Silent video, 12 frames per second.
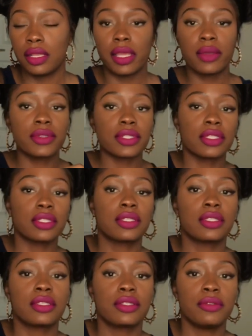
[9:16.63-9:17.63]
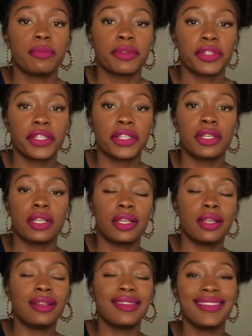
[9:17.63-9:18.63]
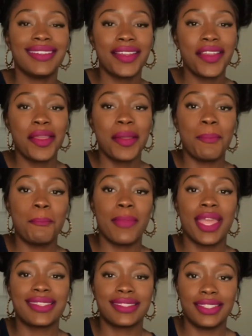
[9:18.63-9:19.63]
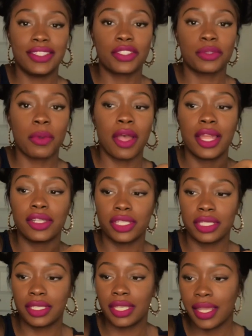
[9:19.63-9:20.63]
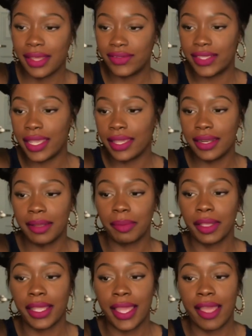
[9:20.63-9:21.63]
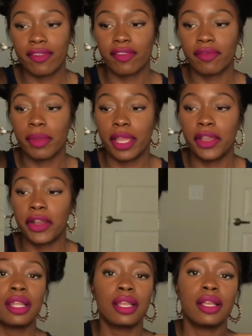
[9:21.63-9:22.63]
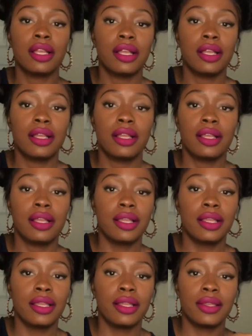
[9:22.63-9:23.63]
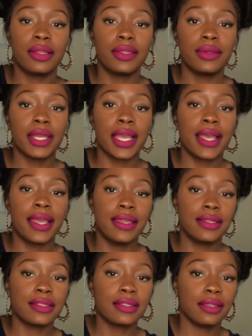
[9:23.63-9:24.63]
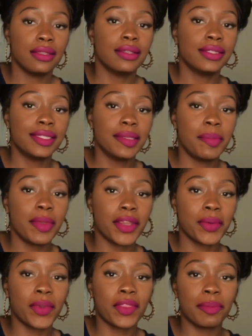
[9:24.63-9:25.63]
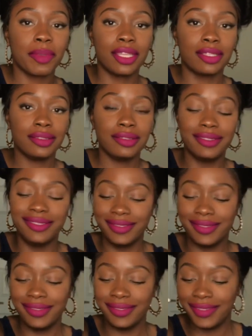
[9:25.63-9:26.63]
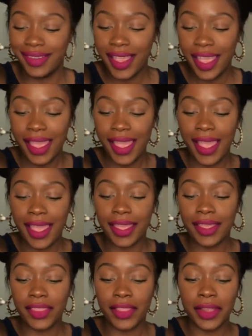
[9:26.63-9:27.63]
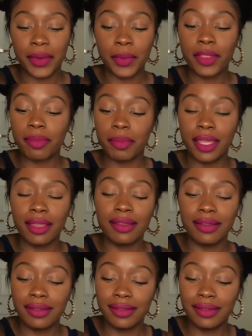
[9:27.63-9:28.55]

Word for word: That was a super messy swatch. It's I've taken up like half of my arm. Oh, you guys, bear with me. Hang in there with me.